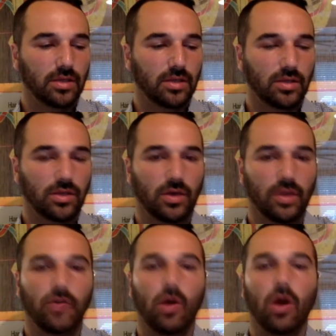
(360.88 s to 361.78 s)

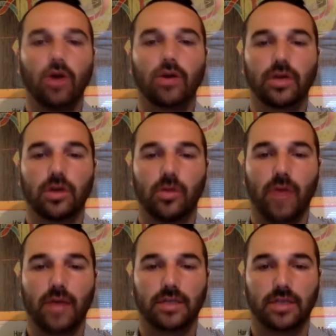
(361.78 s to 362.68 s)
if you are going to go
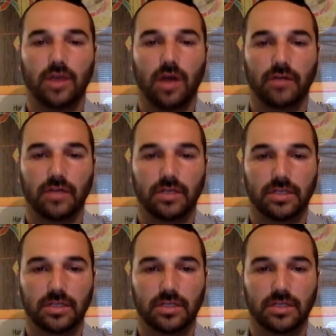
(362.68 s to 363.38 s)
back to the office,